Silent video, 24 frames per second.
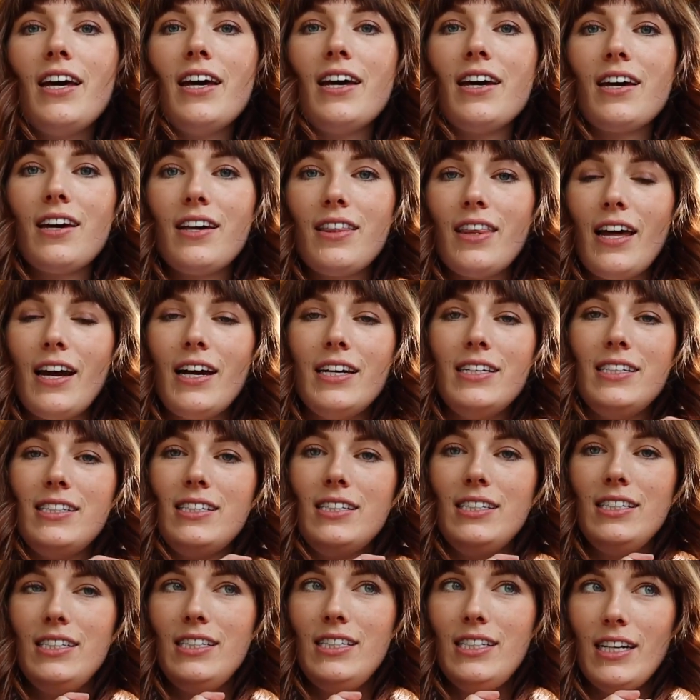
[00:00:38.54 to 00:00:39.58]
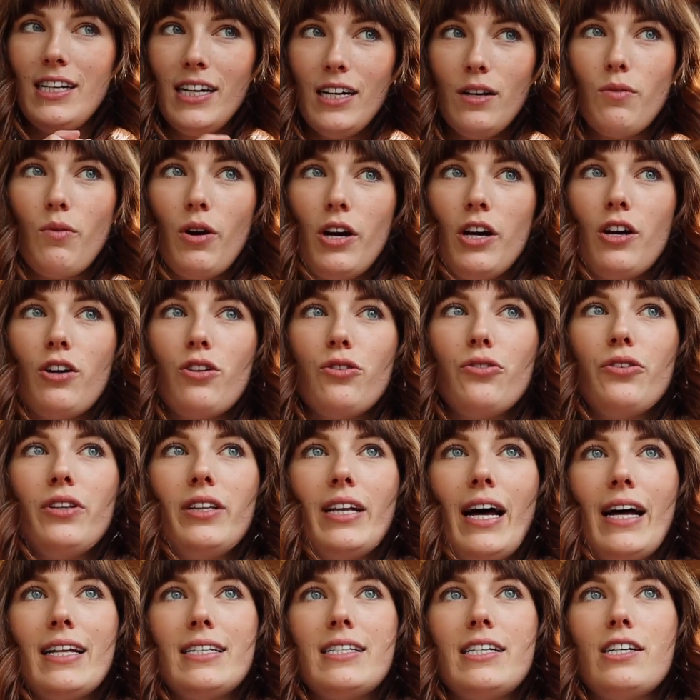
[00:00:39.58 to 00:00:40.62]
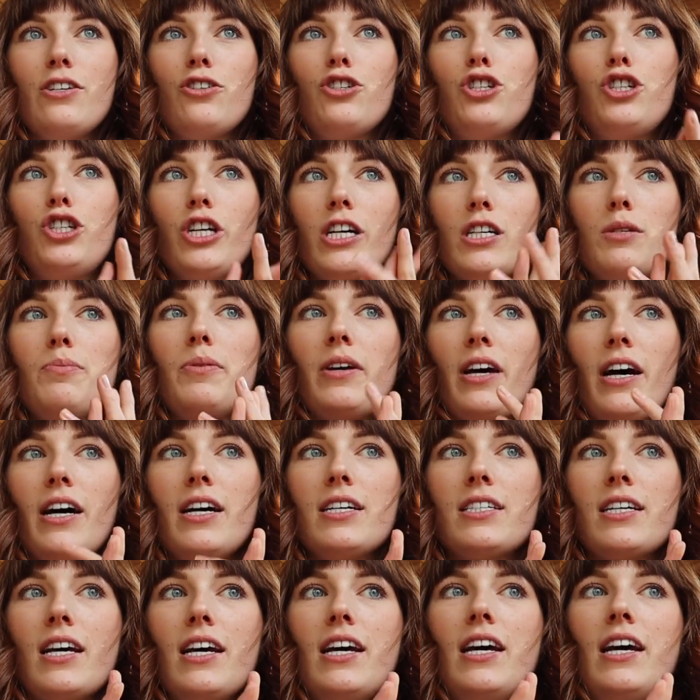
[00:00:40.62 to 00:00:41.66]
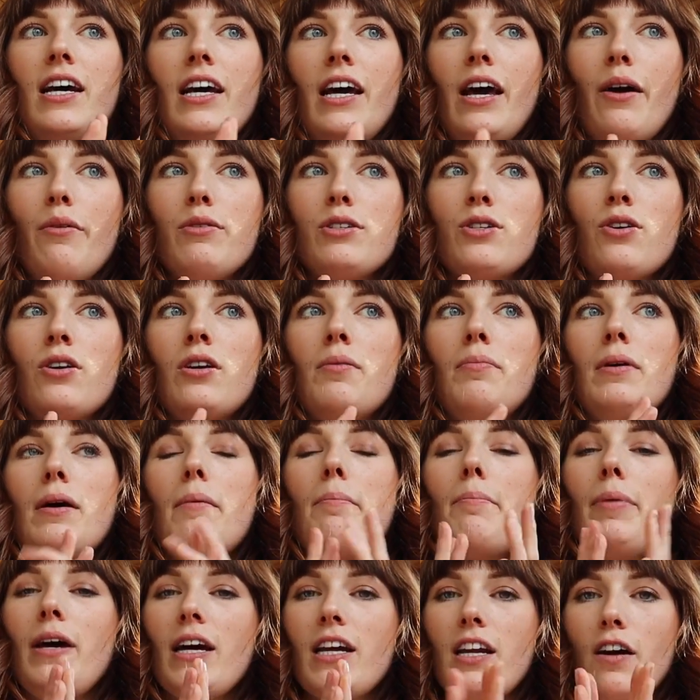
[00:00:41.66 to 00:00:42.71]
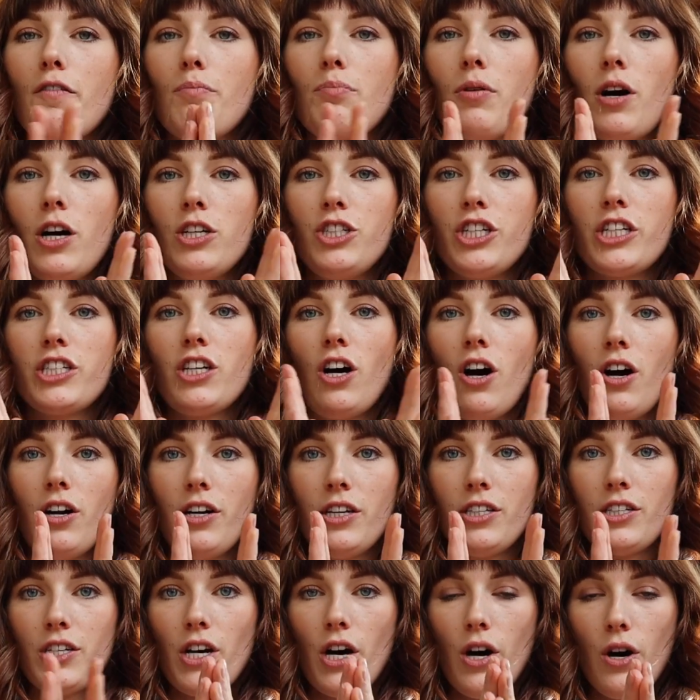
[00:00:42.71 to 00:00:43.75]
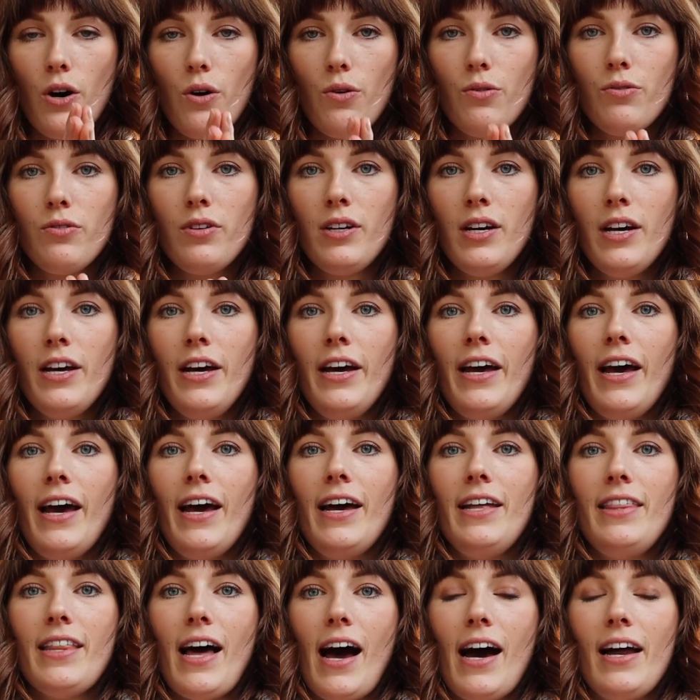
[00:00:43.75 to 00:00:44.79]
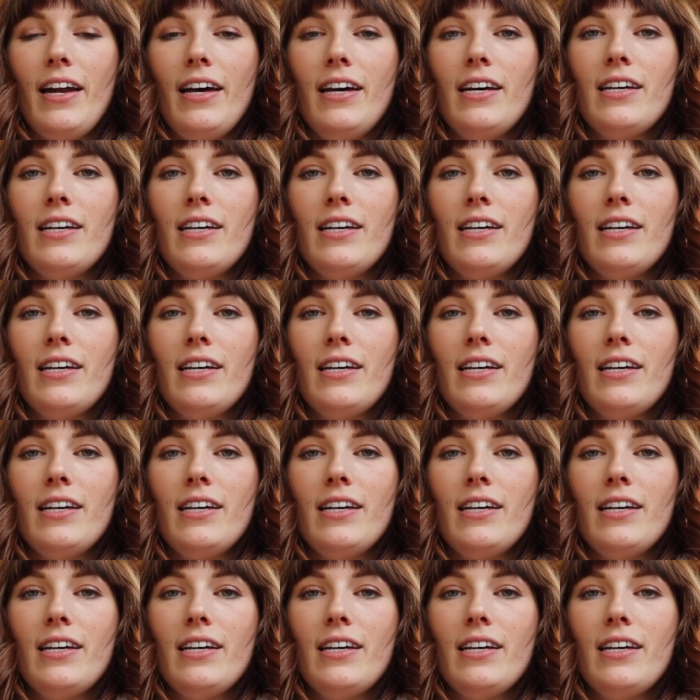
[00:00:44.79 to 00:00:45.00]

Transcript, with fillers: thing that I didn't want to include in that series just because it was gonna be a big enough project on its own, and that